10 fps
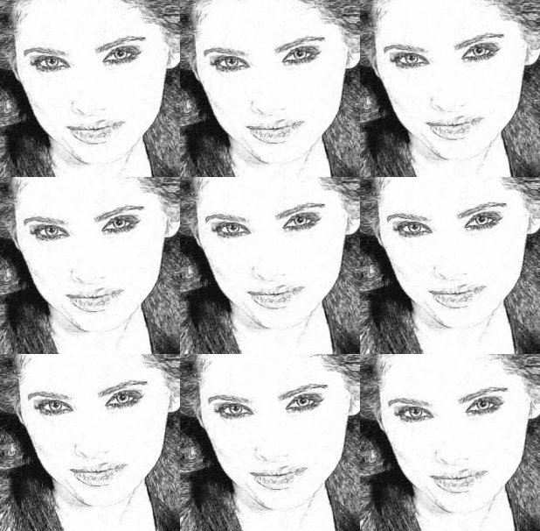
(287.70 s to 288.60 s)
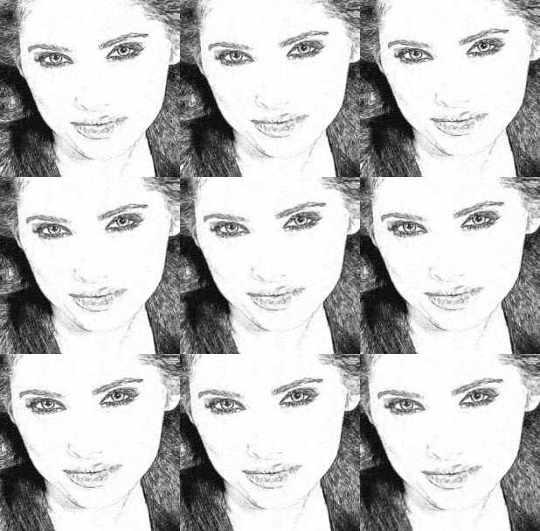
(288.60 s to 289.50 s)
which you can see here. I'm just going to
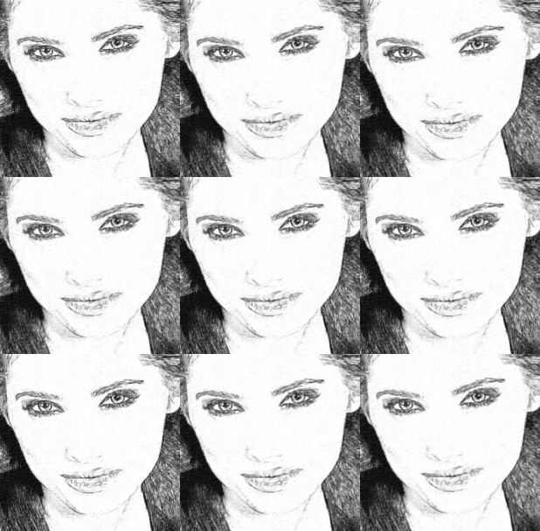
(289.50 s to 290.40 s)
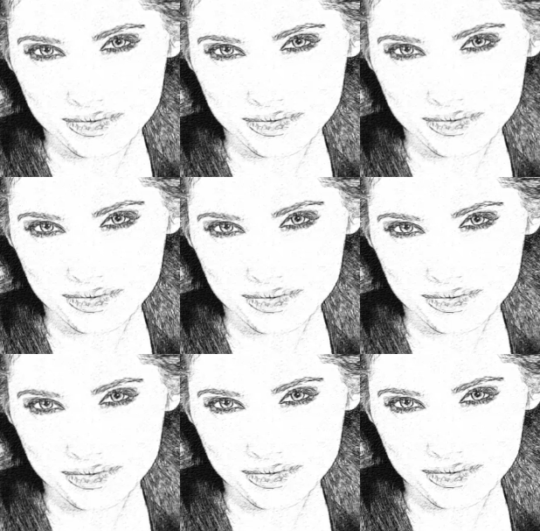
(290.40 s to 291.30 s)
put that back to where it was.
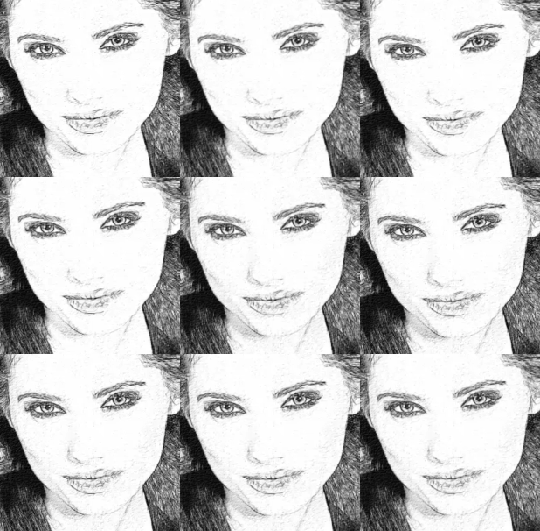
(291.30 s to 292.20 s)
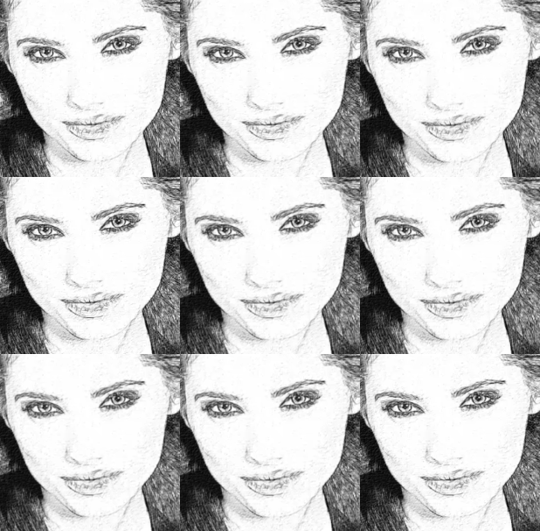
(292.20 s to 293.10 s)
Now also on this drop
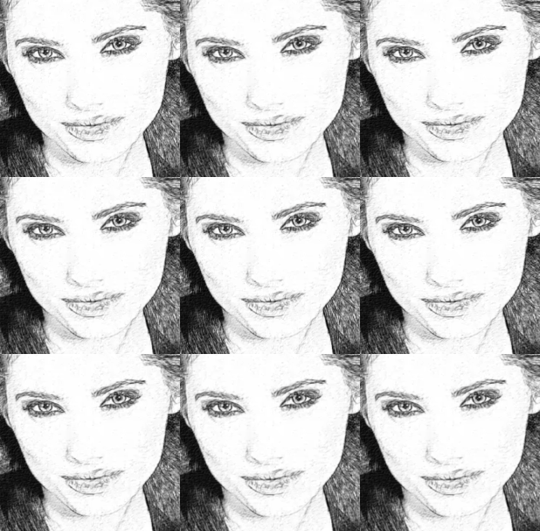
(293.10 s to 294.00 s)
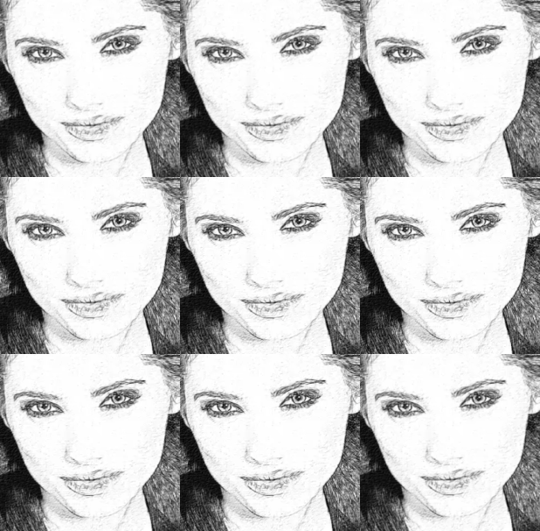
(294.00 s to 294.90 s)
down menu here we have
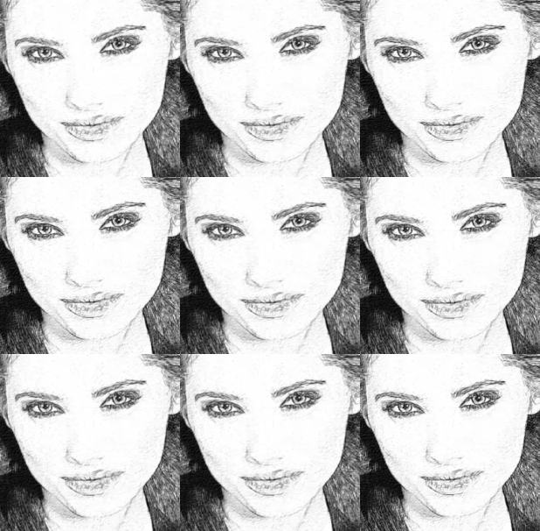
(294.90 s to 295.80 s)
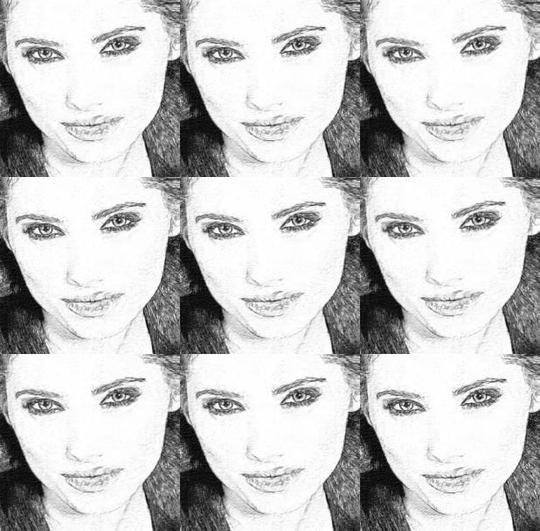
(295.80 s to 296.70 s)
a load of other
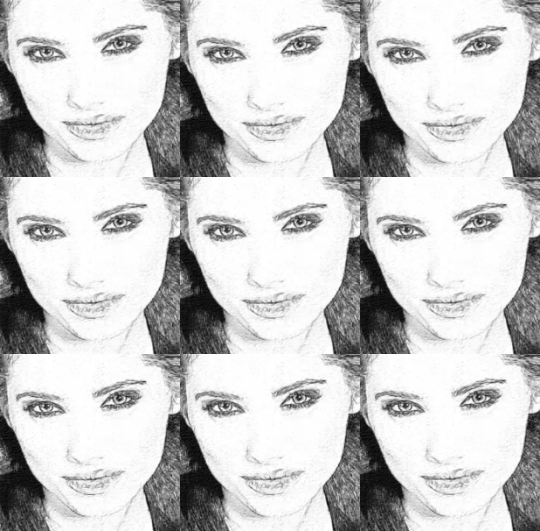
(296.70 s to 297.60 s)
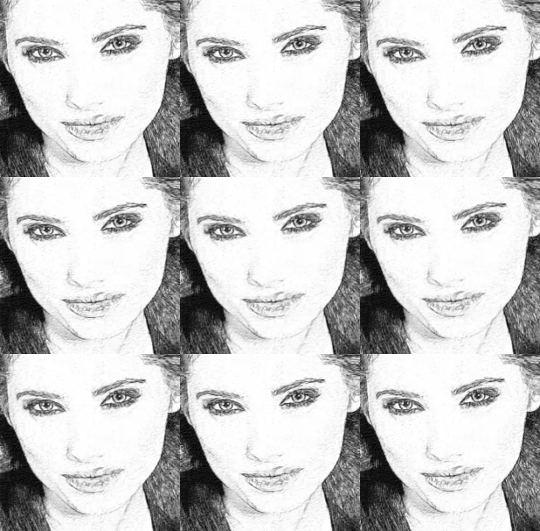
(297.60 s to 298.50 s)
presets that you can change. So
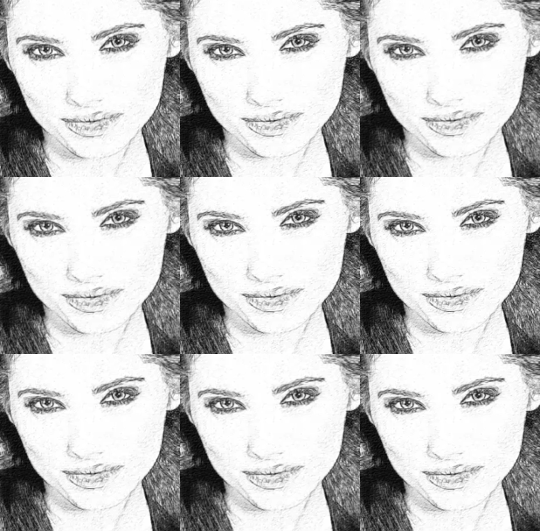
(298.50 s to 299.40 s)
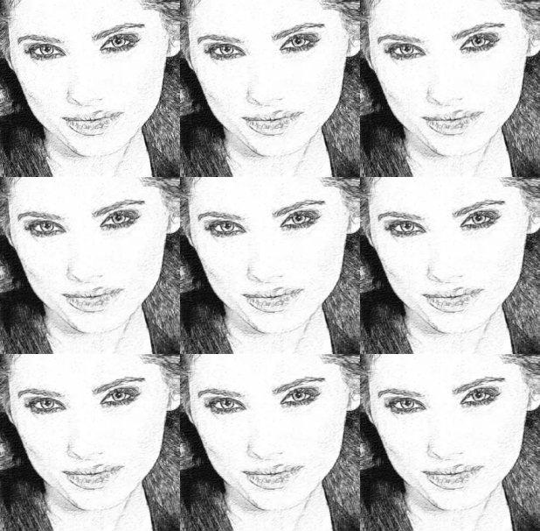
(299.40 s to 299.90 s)
you can do rough sketch,